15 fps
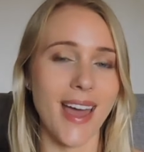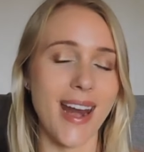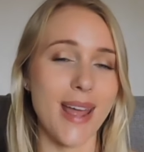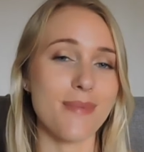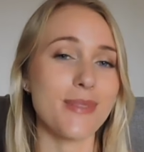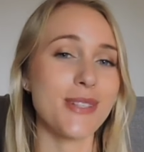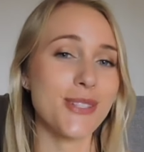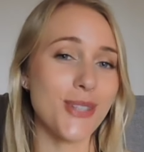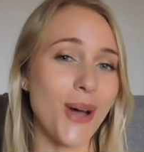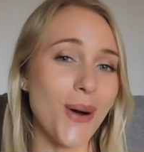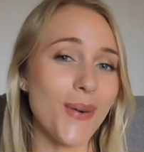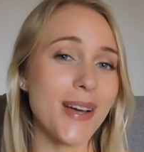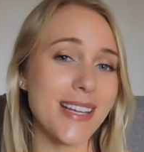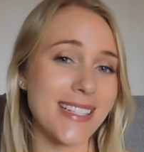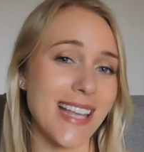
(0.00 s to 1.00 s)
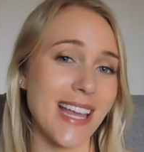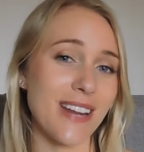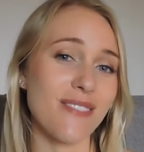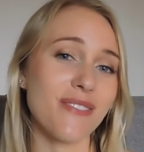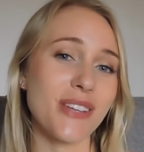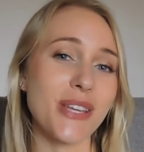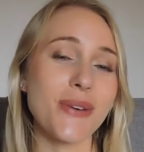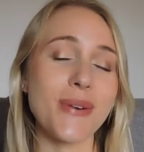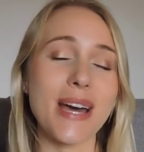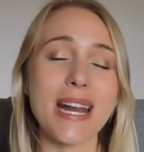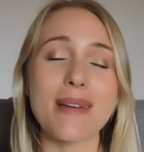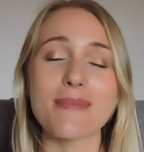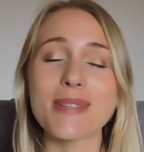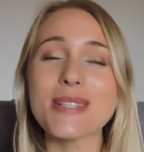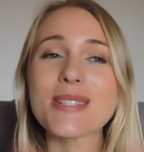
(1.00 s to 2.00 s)
And I'm so excited for you and
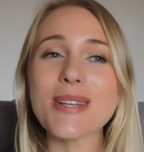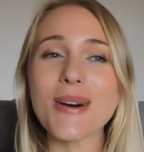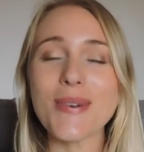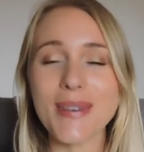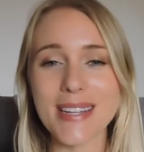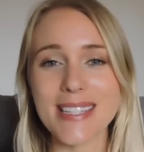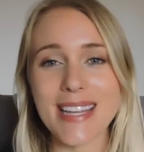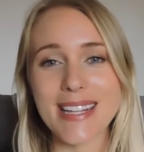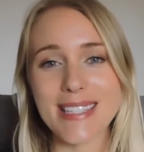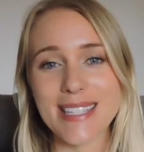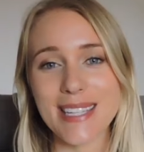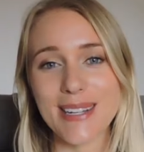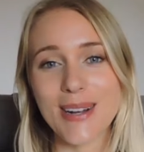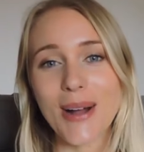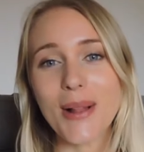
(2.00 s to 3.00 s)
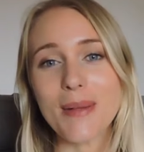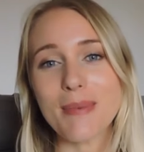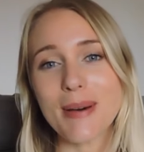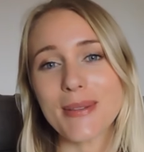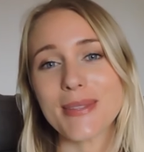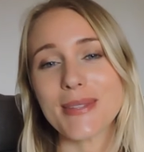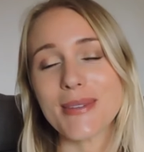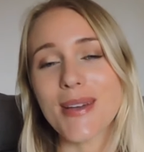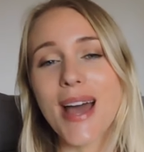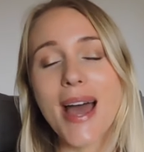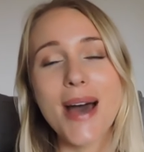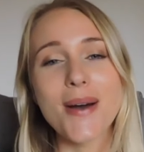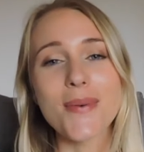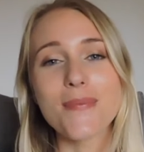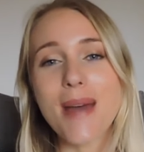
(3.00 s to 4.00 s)
I'm so excited to hear all about the
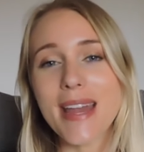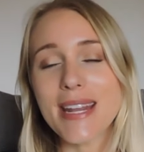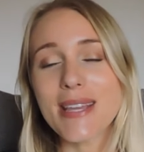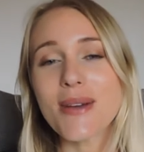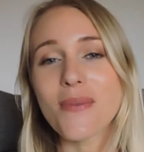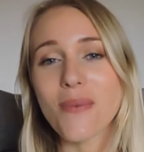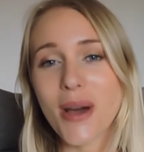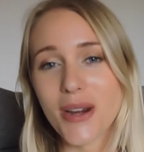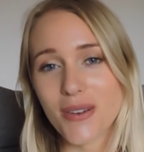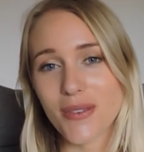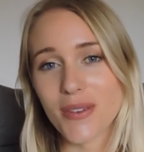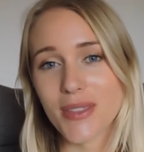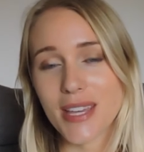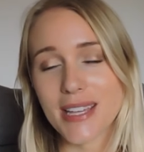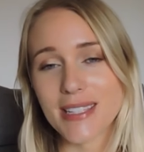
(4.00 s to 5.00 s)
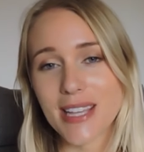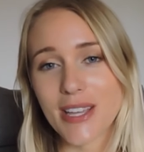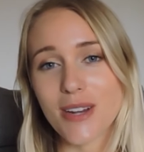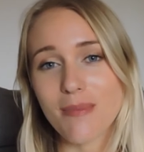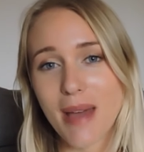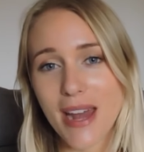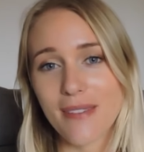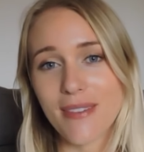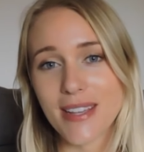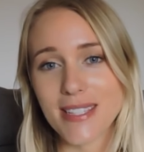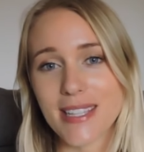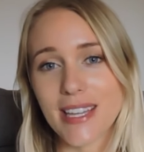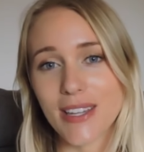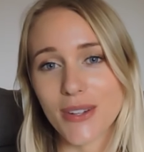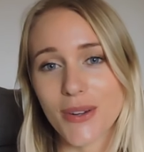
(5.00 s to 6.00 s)
many wonderful things that you're
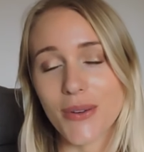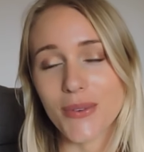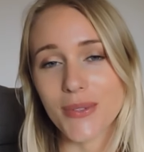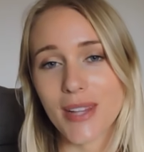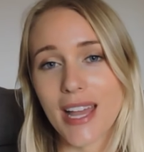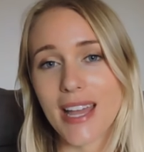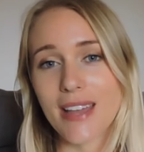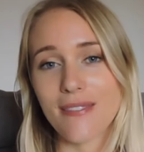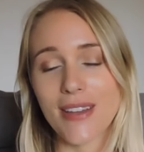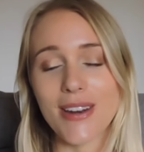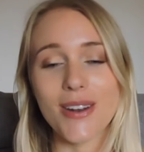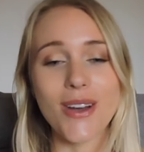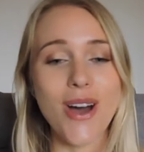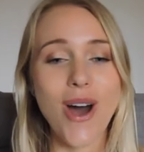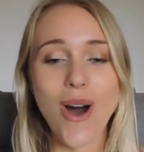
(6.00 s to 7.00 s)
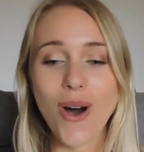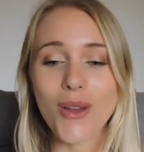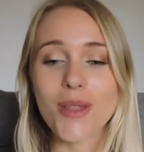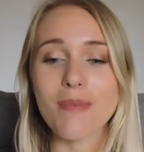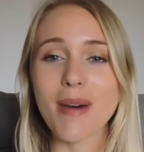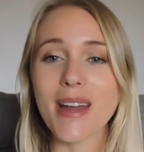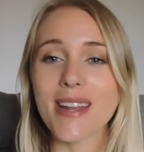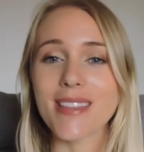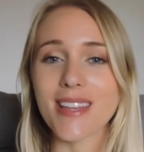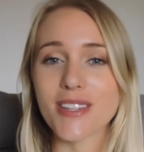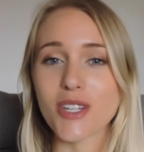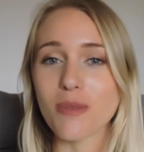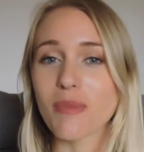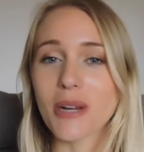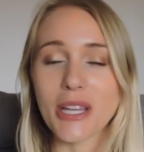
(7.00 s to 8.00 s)
manifesting in your own life and all the money
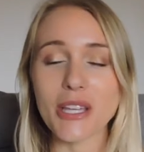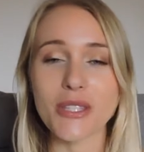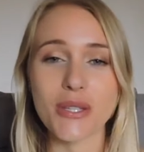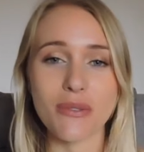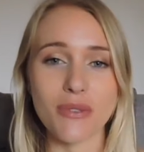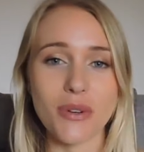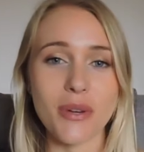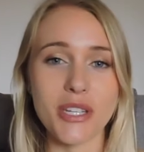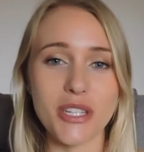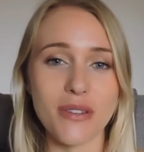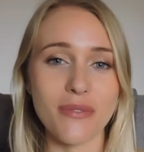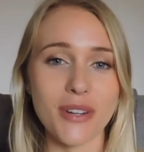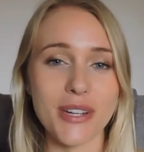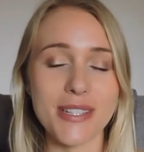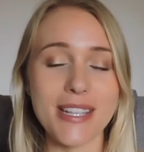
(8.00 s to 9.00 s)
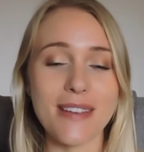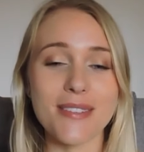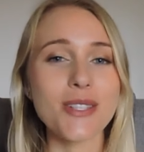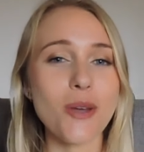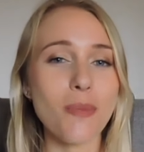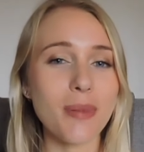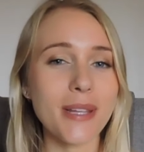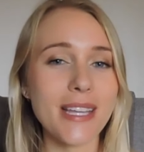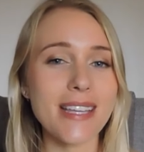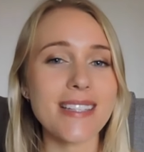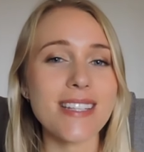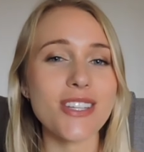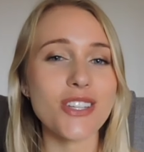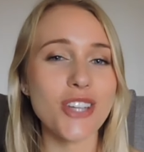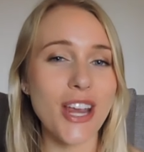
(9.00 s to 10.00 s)
that you're bringing to fruition for yourself. So
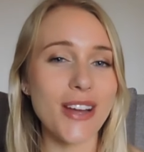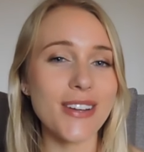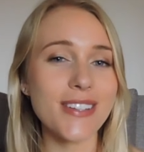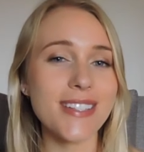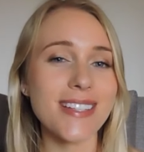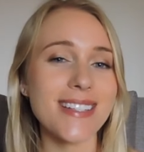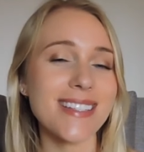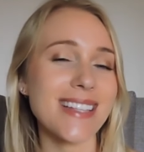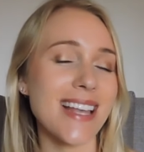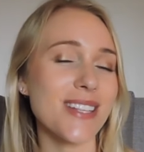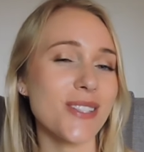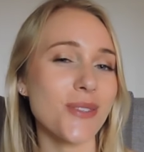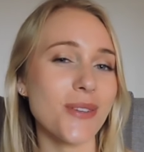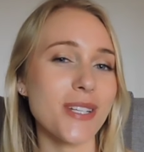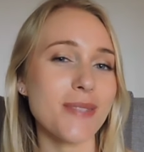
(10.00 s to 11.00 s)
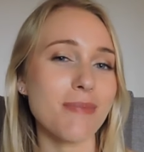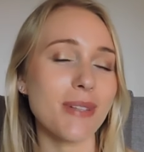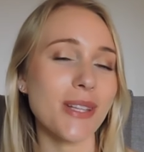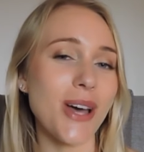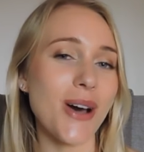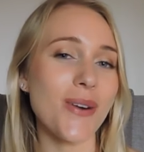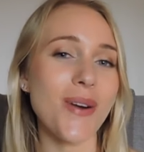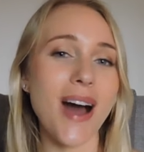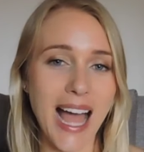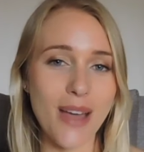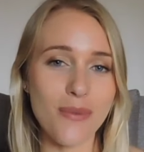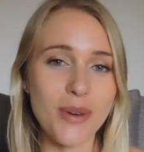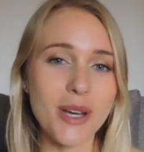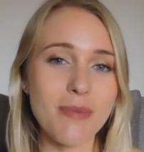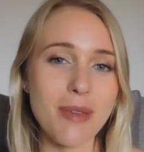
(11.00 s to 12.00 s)
please share your success stories below.
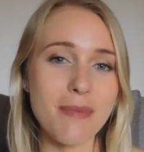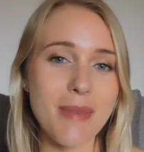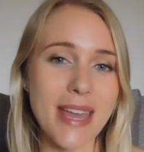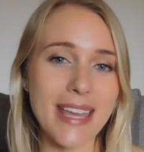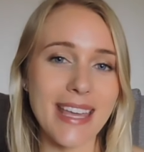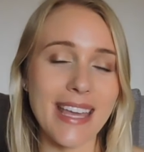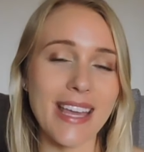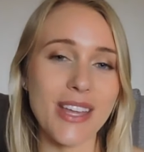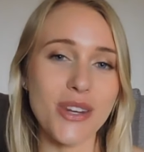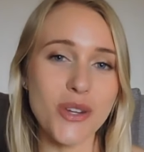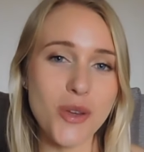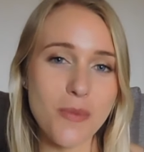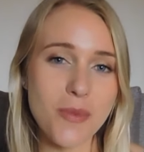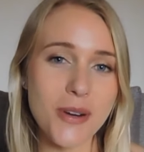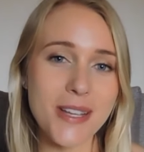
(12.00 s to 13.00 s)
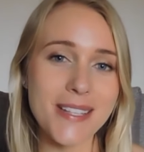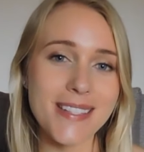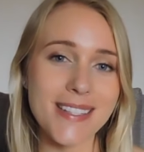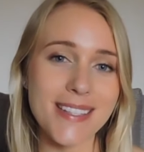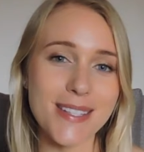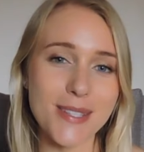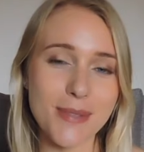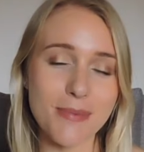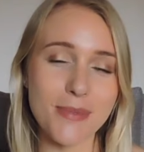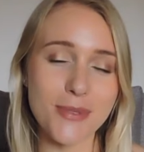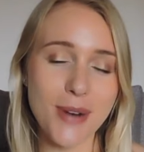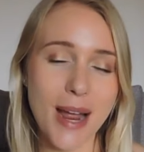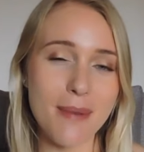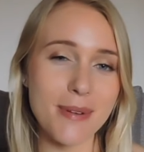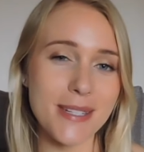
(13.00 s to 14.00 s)
I will be making numerous
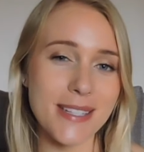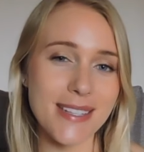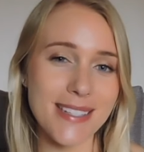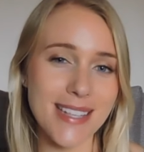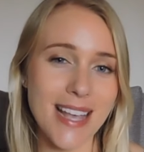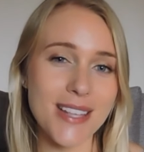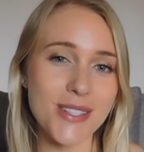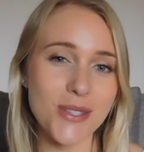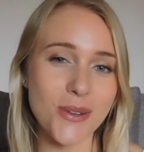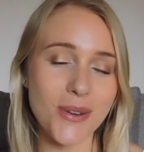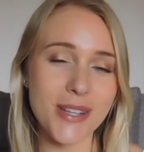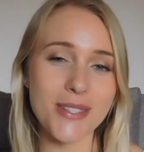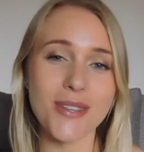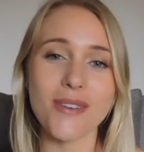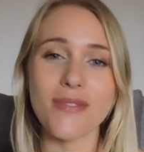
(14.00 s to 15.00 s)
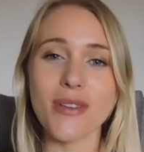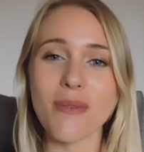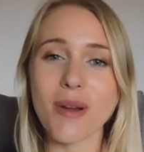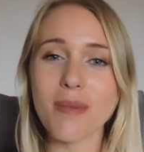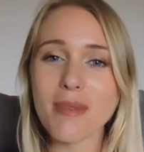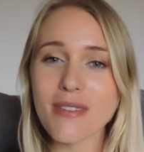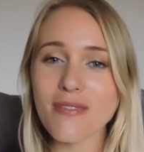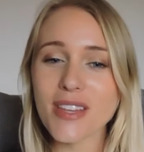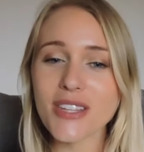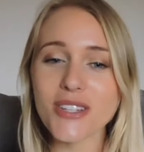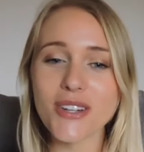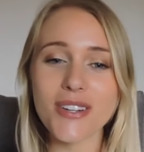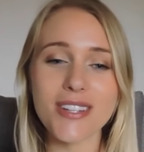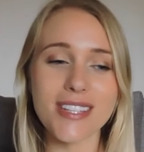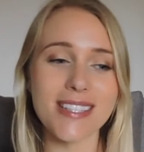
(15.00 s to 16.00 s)
subscriber success stories. So if you want to be
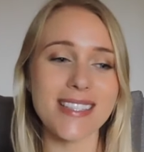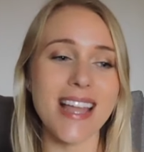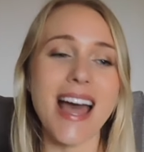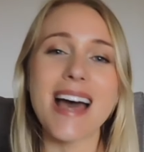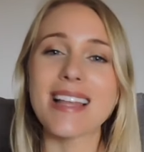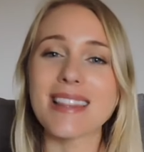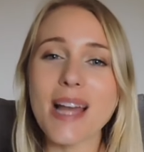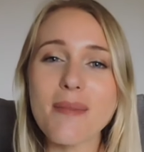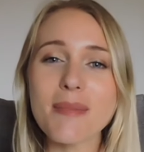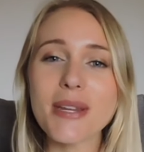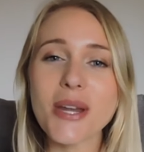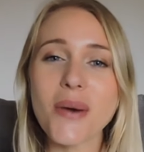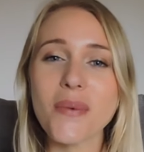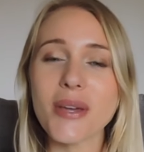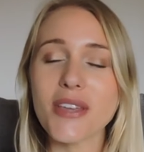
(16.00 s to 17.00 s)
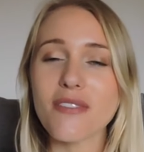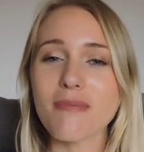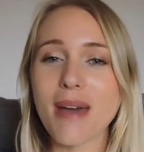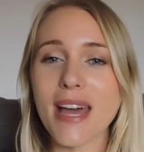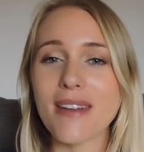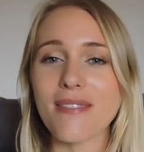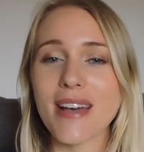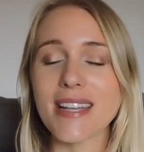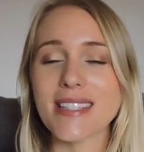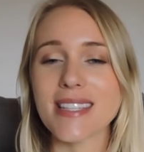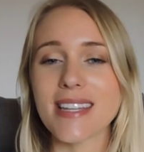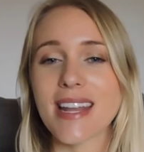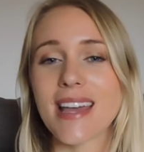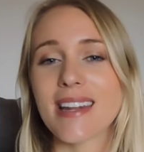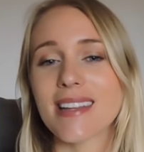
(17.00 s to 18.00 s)
featured, just let me know what you've
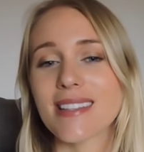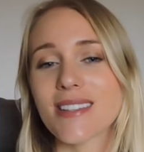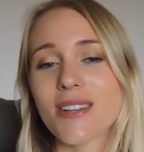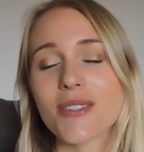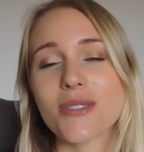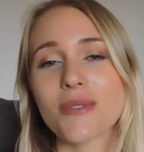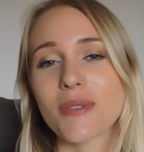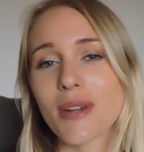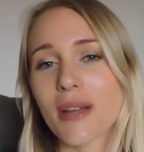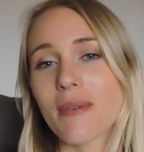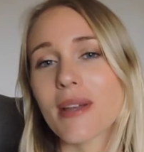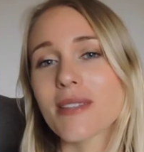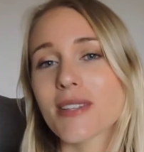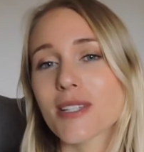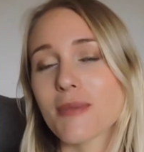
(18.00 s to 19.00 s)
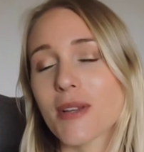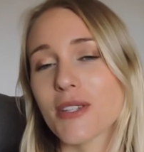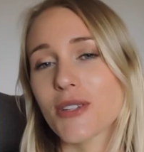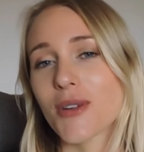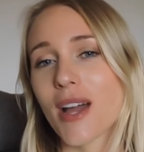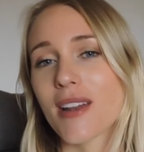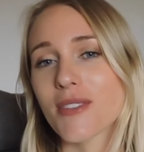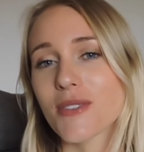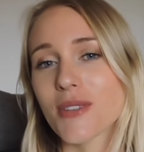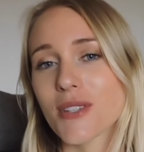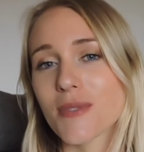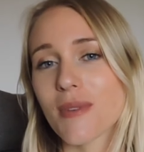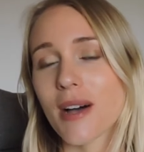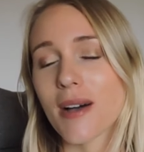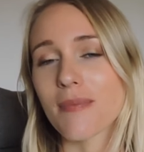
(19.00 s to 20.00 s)
manifested. And it's also a great way to express your gratitude
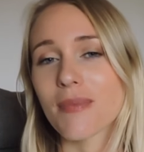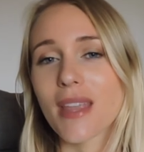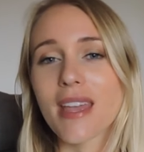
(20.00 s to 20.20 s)
as well.